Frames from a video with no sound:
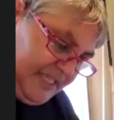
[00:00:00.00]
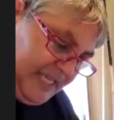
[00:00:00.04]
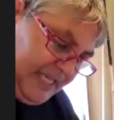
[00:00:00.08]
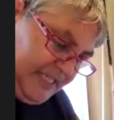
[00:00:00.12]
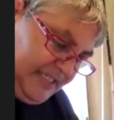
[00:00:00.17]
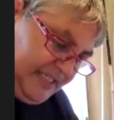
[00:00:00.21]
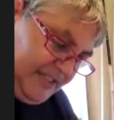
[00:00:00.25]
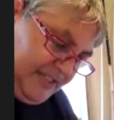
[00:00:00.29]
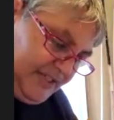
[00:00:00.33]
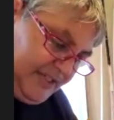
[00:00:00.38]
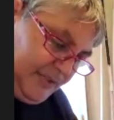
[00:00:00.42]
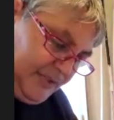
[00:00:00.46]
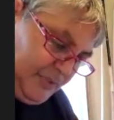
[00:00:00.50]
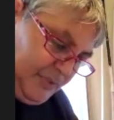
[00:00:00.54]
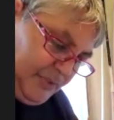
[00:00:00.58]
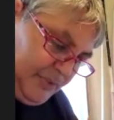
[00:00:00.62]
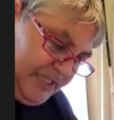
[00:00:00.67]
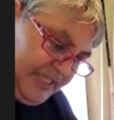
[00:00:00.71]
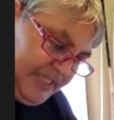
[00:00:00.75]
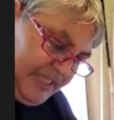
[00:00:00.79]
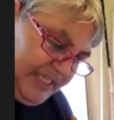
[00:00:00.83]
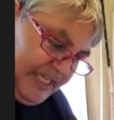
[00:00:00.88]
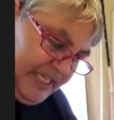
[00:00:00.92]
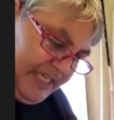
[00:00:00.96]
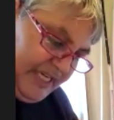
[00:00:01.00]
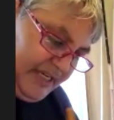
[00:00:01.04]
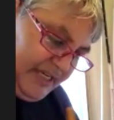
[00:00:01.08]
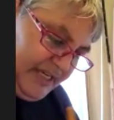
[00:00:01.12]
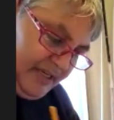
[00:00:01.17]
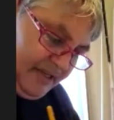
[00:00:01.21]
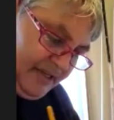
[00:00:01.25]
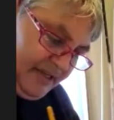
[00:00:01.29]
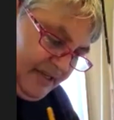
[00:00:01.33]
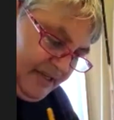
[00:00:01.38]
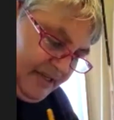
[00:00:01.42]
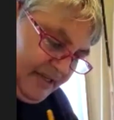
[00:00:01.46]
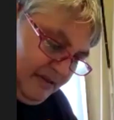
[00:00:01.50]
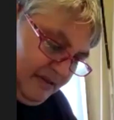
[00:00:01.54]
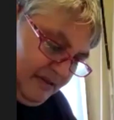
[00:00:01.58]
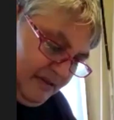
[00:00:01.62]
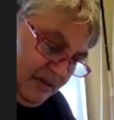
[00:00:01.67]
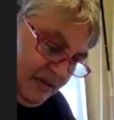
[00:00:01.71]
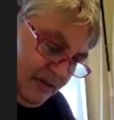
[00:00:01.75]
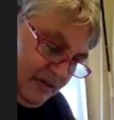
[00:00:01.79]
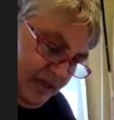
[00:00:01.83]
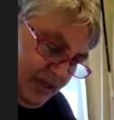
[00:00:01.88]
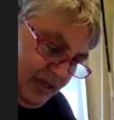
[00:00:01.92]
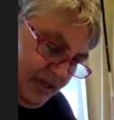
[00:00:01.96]
to stick a
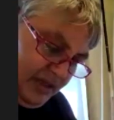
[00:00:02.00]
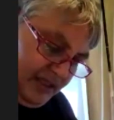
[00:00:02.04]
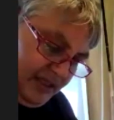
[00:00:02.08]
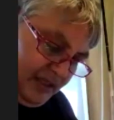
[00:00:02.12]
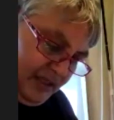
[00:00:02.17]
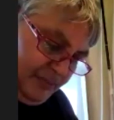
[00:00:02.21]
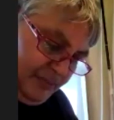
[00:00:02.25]
little bit